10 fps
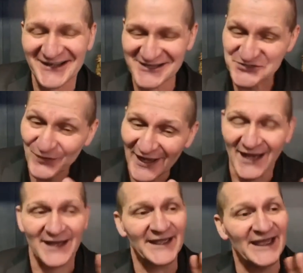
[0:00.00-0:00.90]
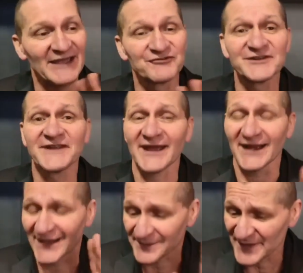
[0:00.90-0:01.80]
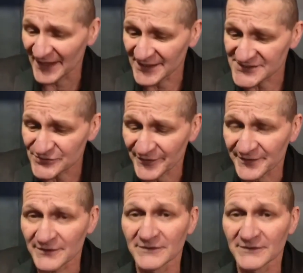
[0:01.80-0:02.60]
That's why every day, I got to be honest with you,